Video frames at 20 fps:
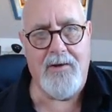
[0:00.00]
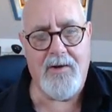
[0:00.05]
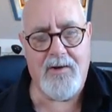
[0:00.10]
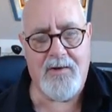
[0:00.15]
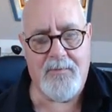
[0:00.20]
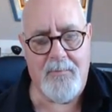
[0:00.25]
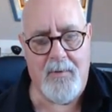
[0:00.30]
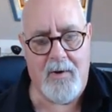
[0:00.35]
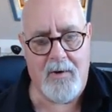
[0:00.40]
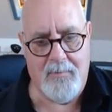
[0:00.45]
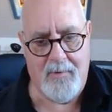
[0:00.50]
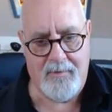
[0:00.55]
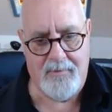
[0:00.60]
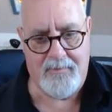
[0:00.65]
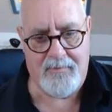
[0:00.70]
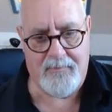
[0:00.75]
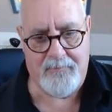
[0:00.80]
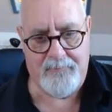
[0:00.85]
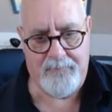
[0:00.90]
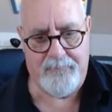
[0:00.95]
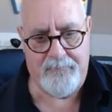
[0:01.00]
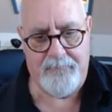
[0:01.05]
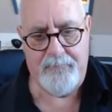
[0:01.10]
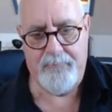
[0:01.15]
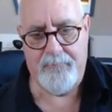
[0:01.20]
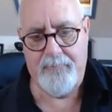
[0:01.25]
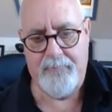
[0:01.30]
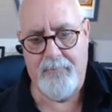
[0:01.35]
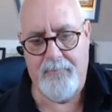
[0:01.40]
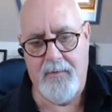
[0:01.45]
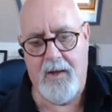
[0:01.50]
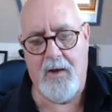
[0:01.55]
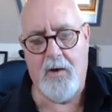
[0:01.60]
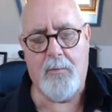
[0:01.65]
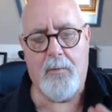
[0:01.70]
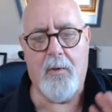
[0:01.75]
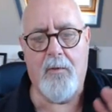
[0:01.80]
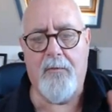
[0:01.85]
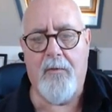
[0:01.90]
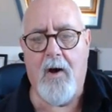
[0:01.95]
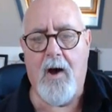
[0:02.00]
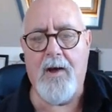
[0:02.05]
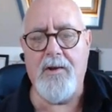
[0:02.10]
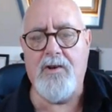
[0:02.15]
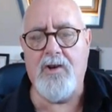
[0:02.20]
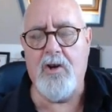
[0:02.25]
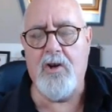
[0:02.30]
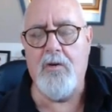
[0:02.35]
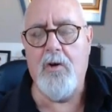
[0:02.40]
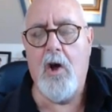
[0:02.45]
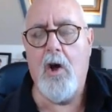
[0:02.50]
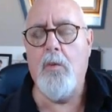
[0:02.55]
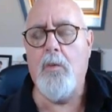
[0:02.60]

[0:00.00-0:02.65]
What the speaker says: just moments. It'll provide you